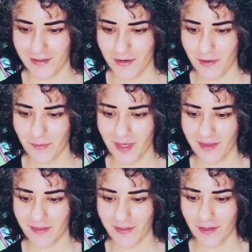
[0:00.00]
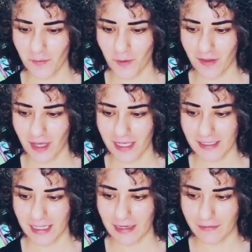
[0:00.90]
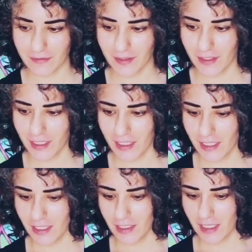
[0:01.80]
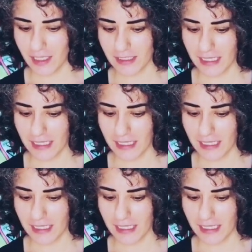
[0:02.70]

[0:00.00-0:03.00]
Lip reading: Show me that someone that has